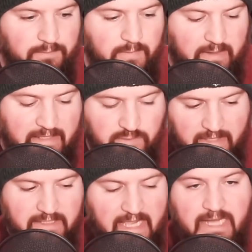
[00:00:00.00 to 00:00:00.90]

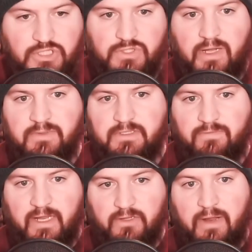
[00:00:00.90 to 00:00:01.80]
that's Ash's job, is
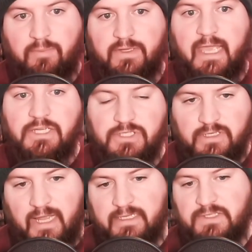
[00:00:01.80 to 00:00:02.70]
defining your application,
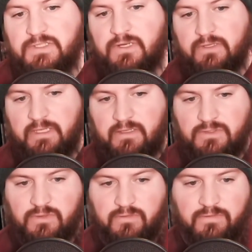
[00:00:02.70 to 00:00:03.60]
not necessarily the
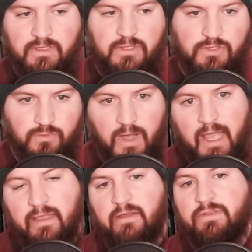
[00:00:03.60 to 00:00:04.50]
sort of
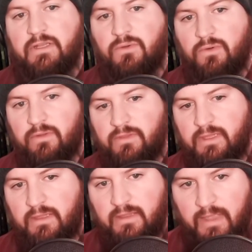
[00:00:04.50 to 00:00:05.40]
UI of it or
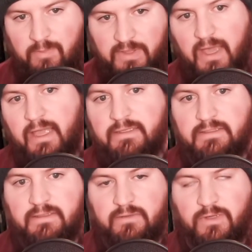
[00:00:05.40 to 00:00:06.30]
the
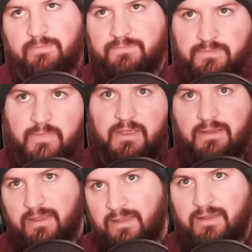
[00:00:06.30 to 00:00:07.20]
APIs. Well,
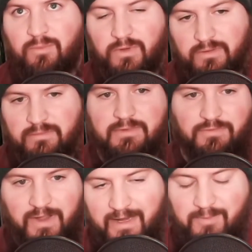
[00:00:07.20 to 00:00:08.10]
it will
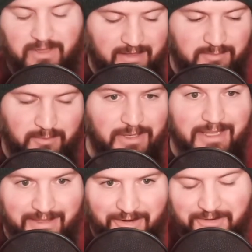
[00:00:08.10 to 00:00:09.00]
define APIs, but we'll
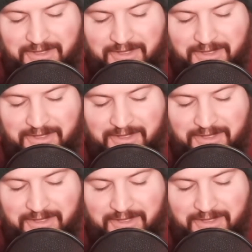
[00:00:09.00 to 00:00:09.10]
get there.